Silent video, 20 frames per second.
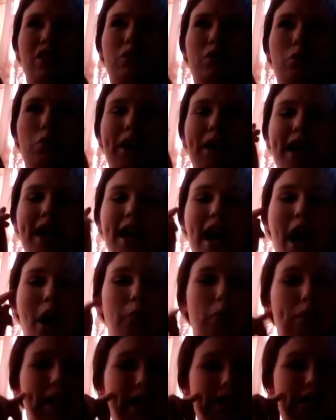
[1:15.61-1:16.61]
when I
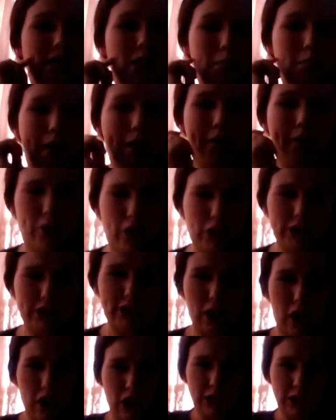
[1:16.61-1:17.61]
went to my first
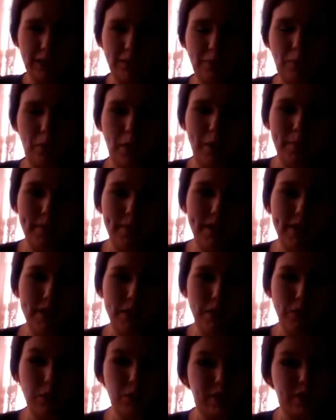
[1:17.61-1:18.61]
doctor's appointment
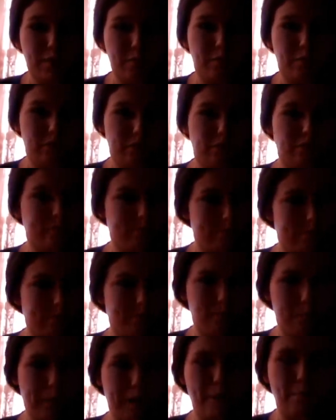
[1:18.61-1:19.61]
due to
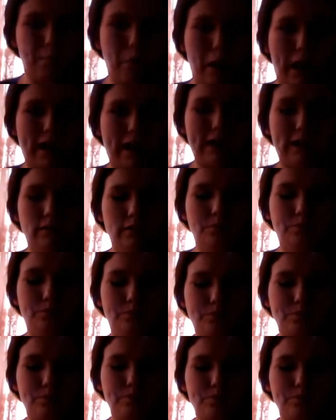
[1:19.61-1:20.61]
being pregnant,
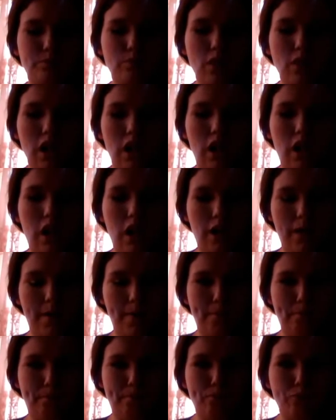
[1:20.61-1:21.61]
um,
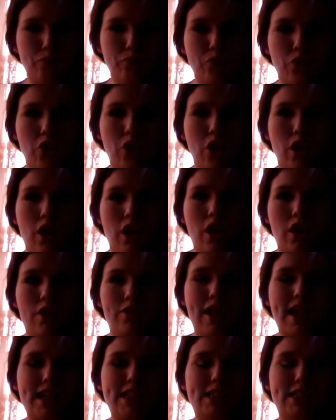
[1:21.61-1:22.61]

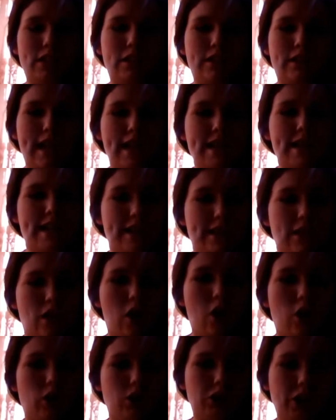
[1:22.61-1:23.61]
they did the
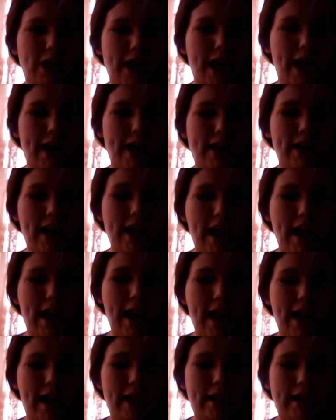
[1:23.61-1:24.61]
whole check
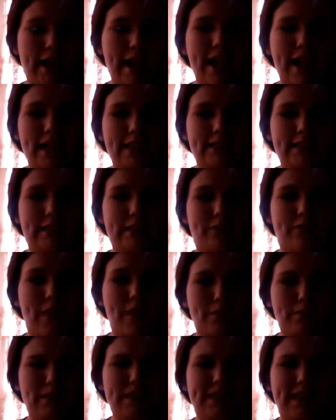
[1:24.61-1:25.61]
and they asked
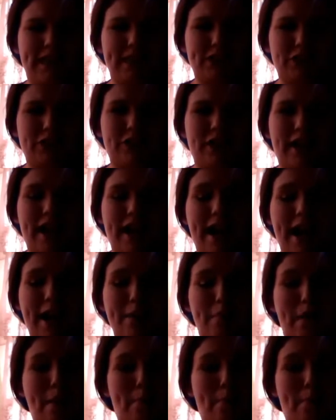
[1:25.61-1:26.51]
family history, and my